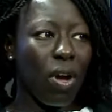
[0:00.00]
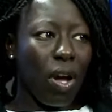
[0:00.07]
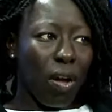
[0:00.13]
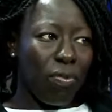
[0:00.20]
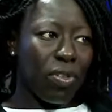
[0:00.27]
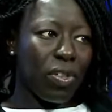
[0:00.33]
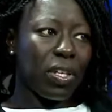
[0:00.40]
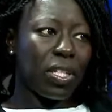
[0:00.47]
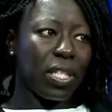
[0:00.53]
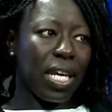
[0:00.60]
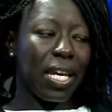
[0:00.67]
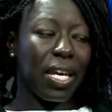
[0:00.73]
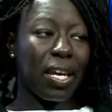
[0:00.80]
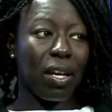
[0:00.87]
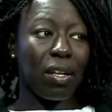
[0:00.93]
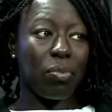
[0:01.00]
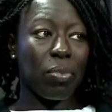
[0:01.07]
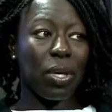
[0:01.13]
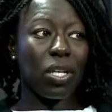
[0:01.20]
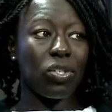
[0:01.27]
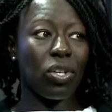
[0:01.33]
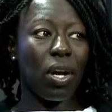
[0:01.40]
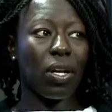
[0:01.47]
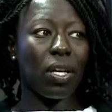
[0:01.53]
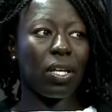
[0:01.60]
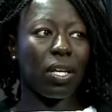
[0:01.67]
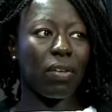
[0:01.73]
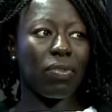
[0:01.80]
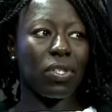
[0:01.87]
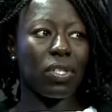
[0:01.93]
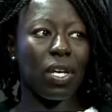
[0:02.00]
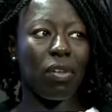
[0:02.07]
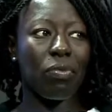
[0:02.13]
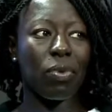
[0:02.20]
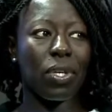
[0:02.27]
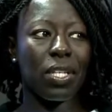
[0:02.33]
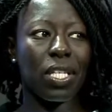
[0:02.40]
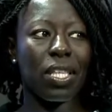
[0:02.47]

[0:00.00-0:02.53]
Rather than taking out a big chunk and giving it to government.